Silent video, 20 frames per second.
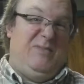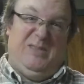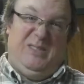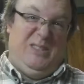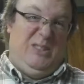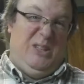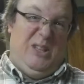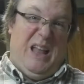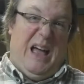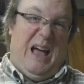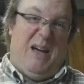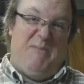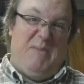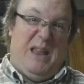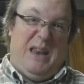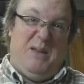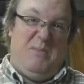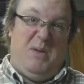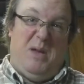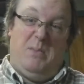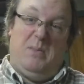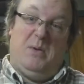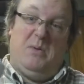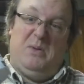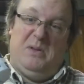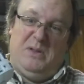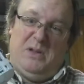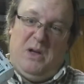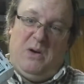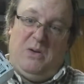not many people
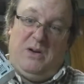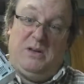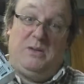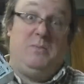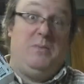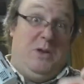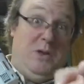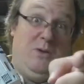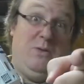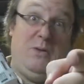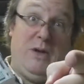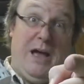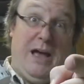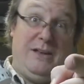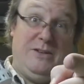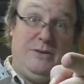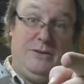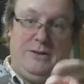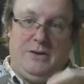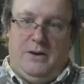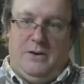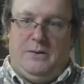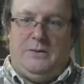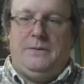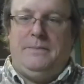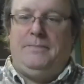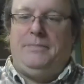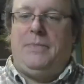will notice, but you guys will know.